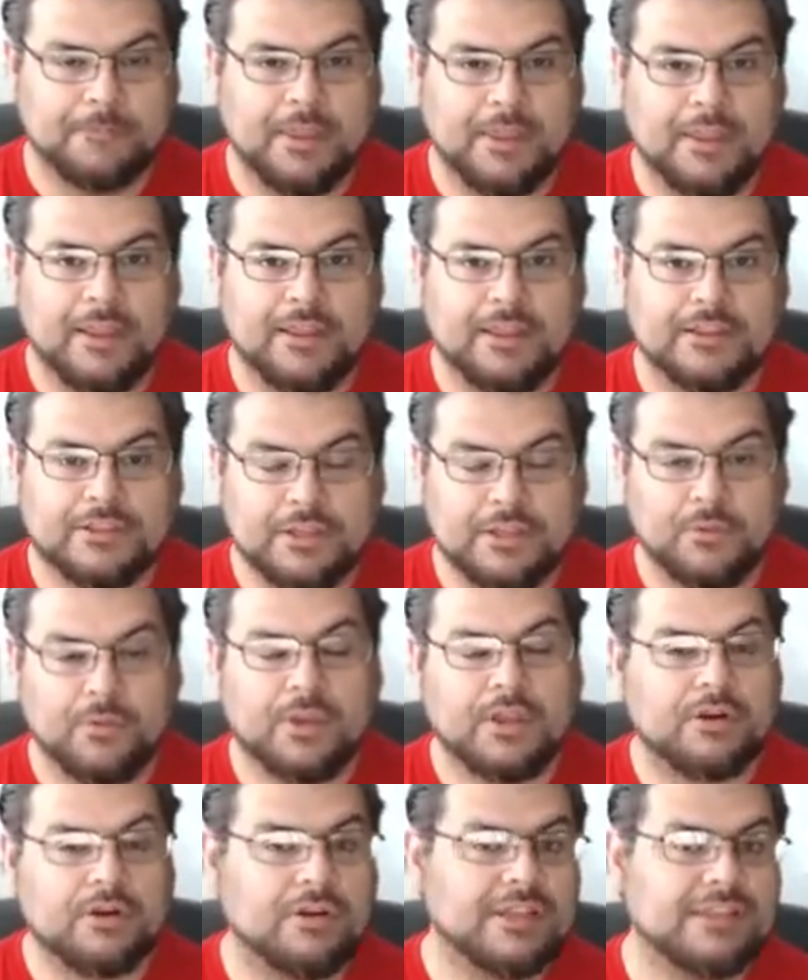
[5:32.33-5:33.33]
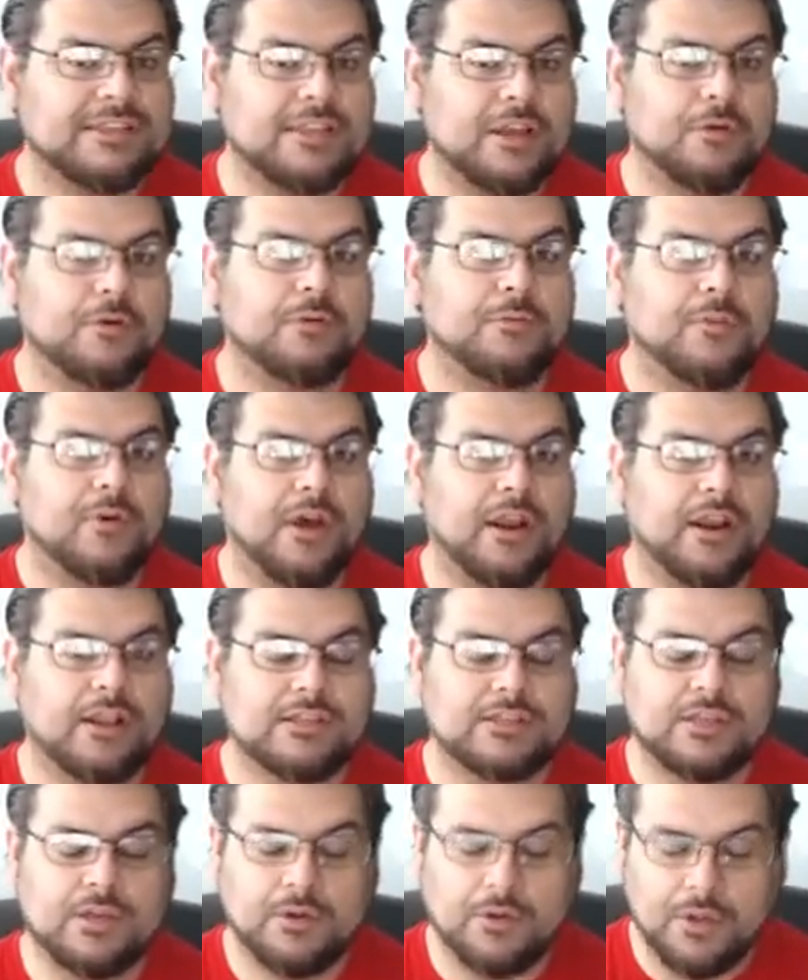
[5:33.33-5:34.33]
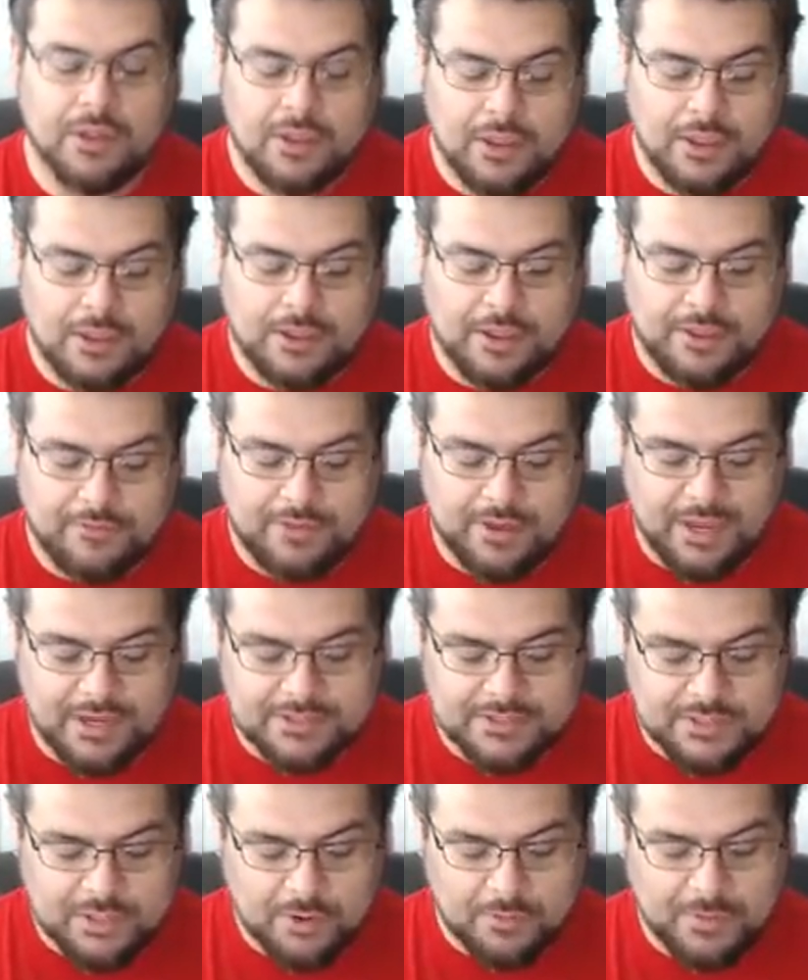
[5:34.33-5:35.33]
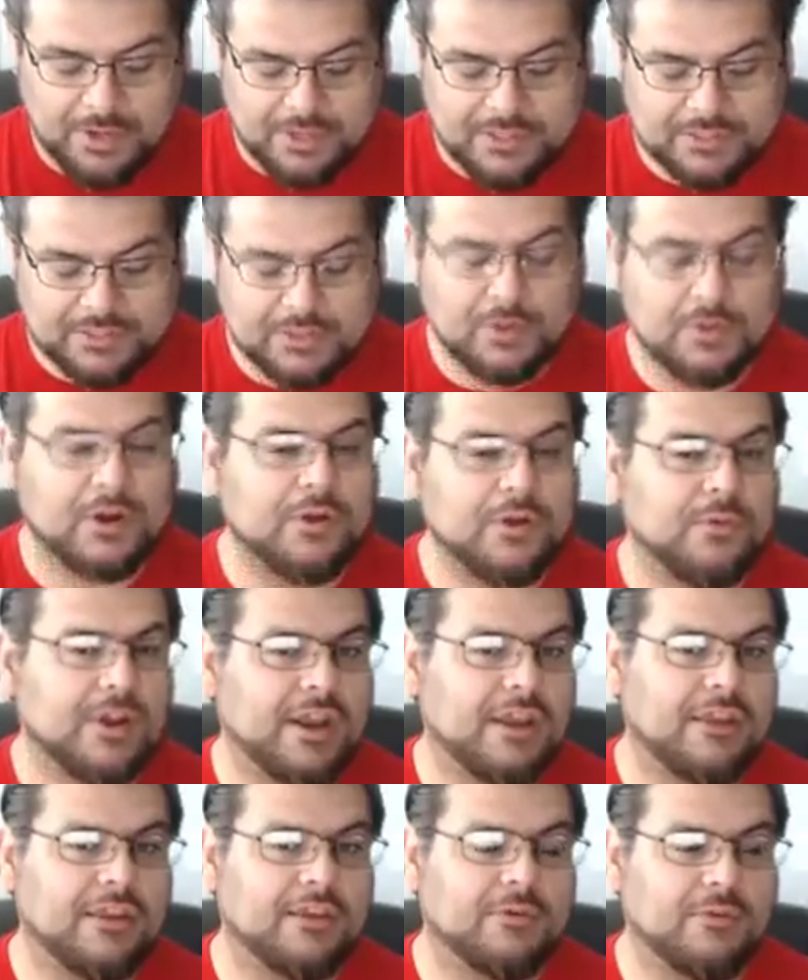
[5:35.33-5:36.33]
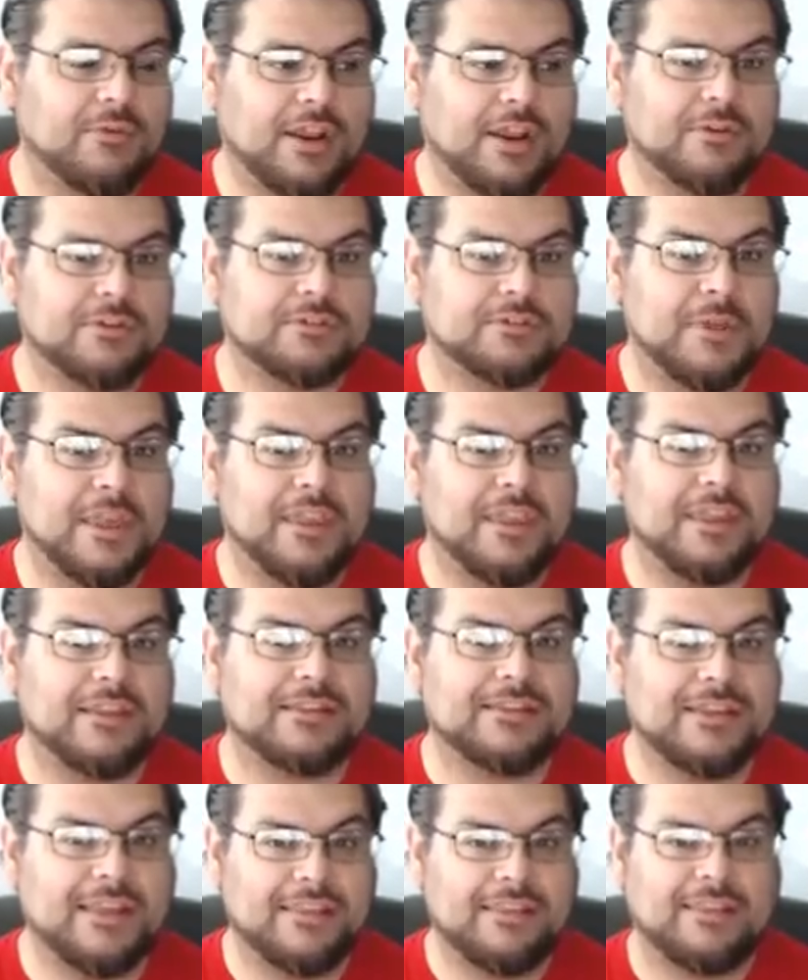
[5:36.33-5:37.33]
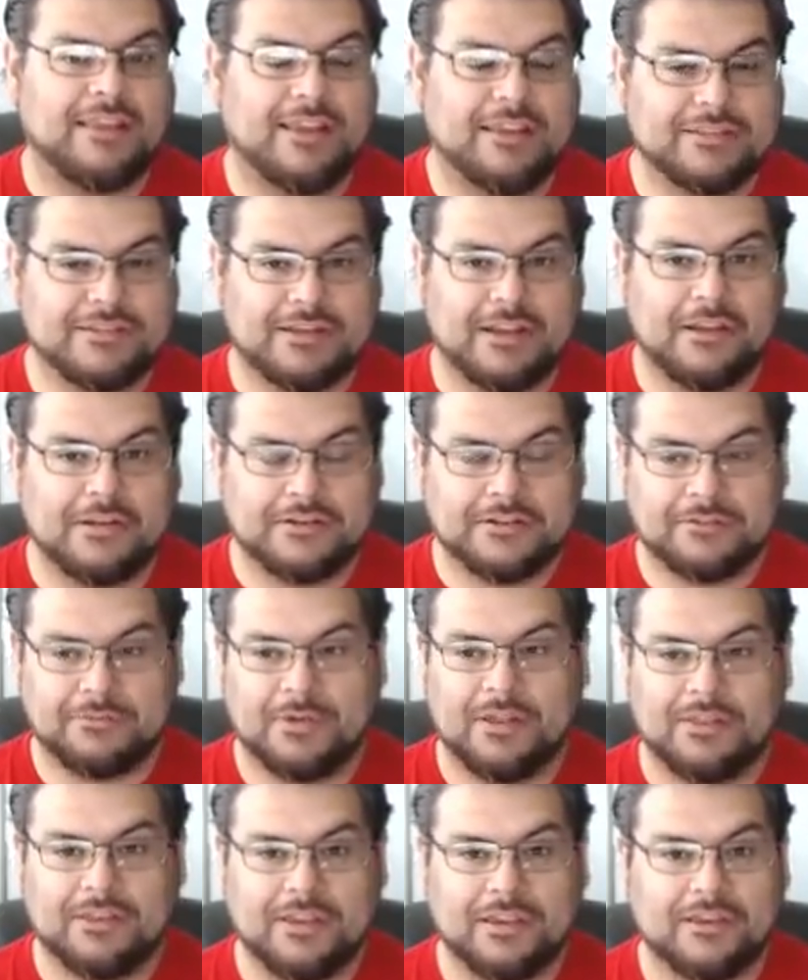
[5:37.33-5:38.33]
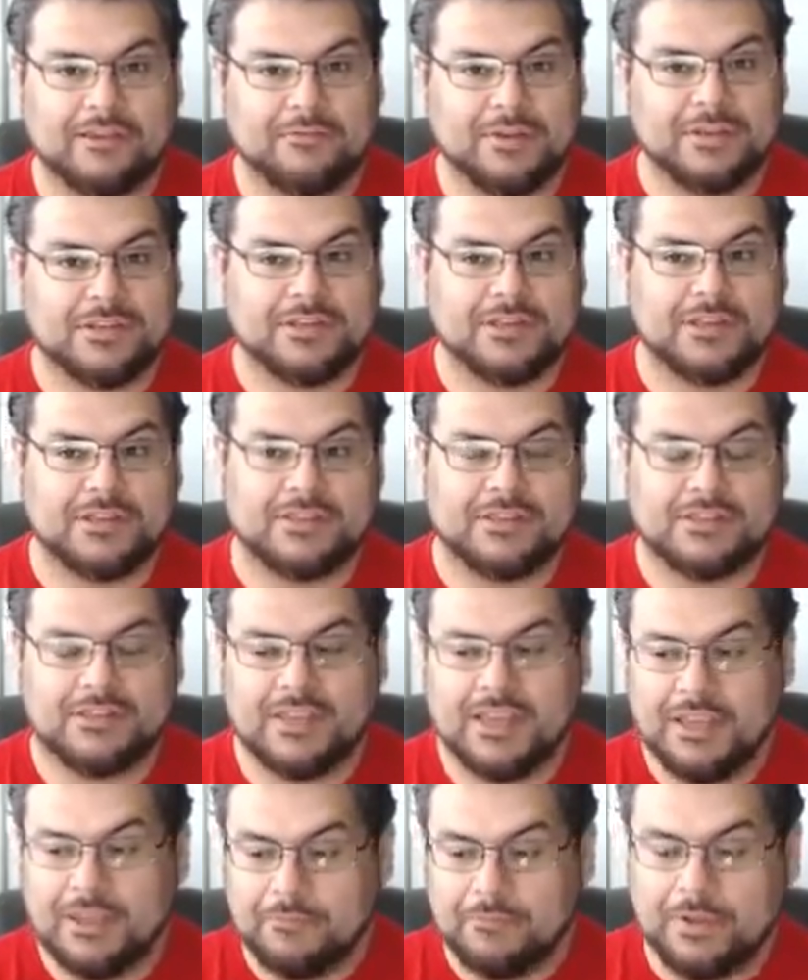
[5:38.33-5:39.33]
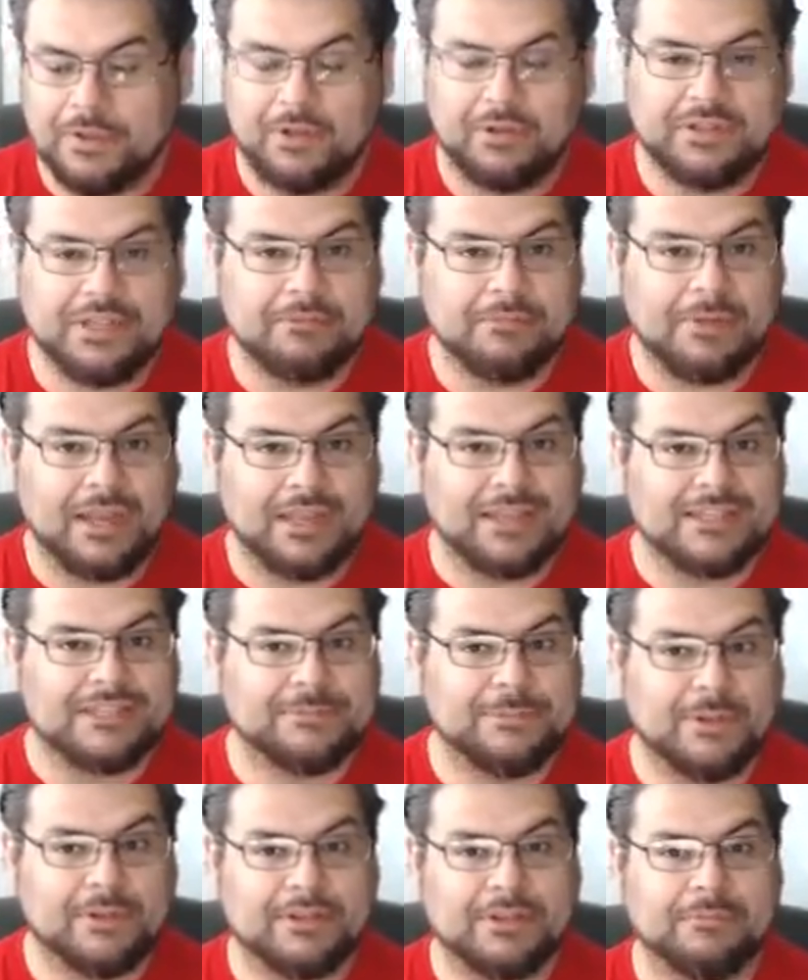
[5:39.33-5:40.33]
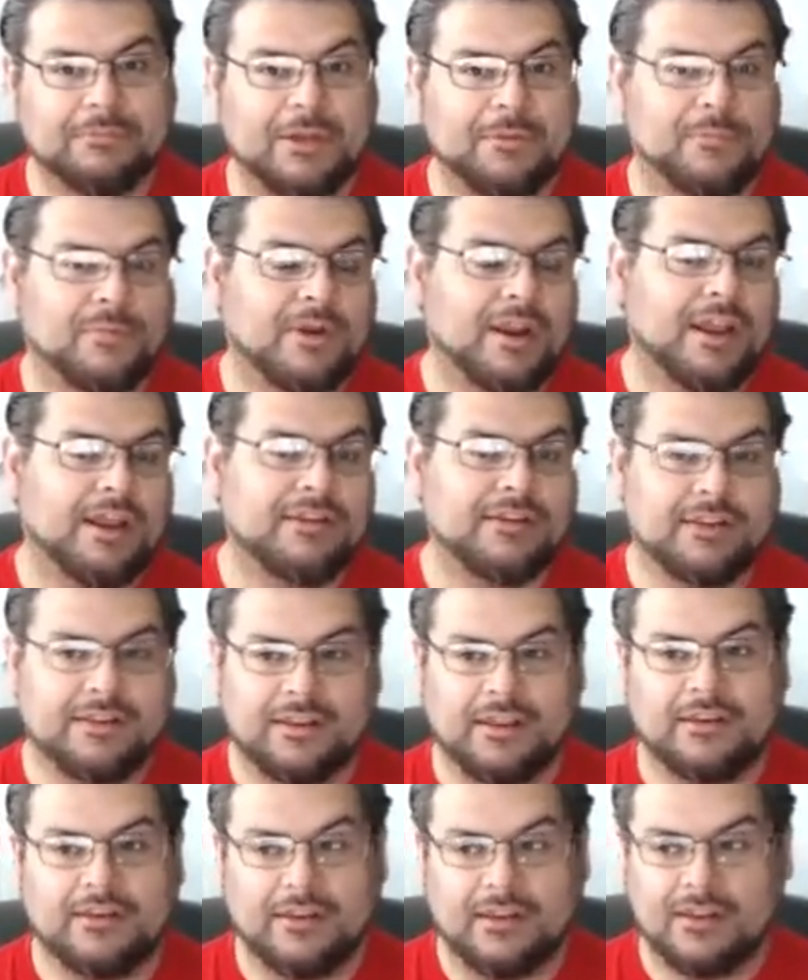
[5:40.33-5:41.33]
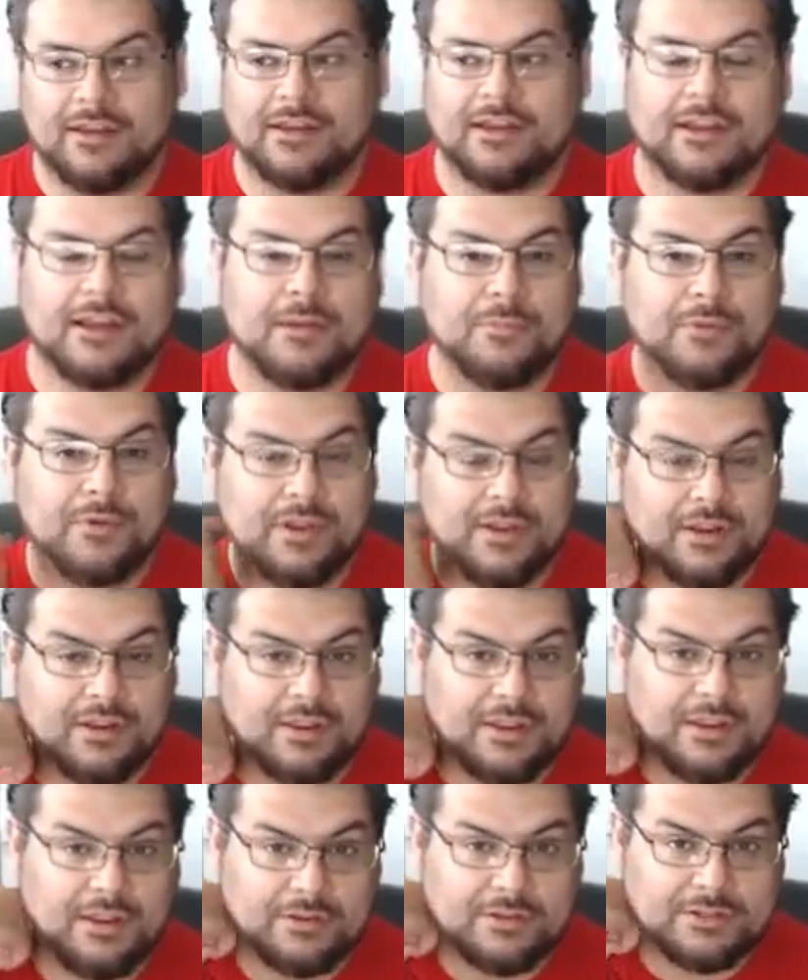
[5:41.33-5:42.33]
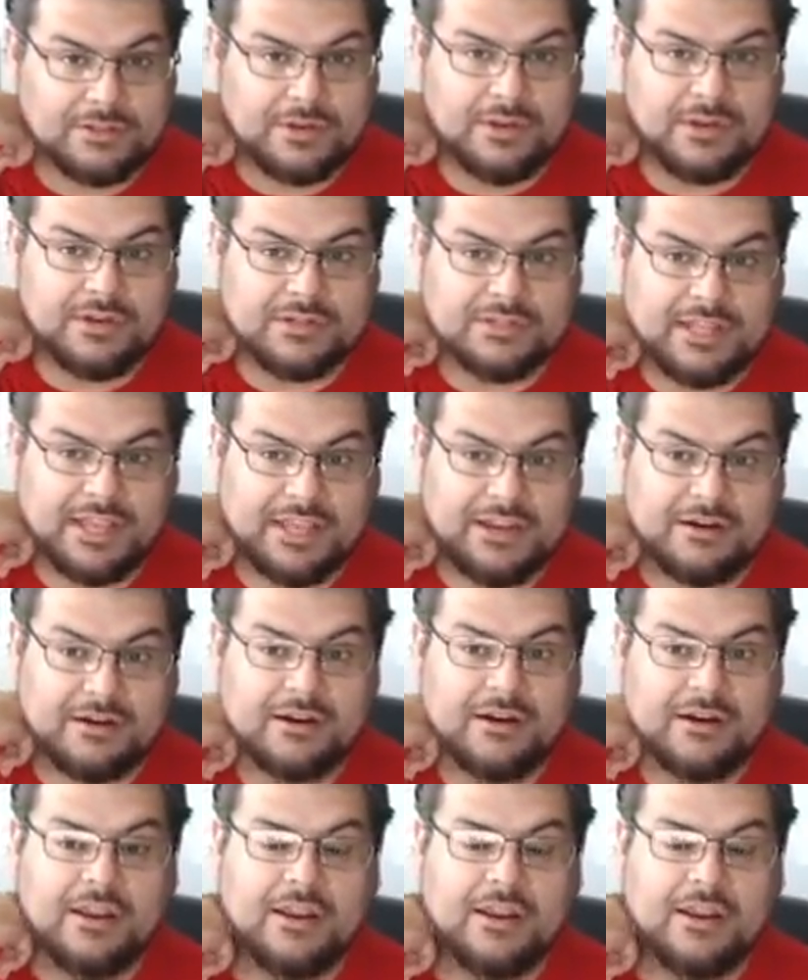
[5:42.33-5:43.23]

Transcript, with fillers: So we could only sell one product. So if you guys know my story, when I when I was making ten thousand dollars a month in commissions, building my list, building my brand, and then a couple, you know, two years later,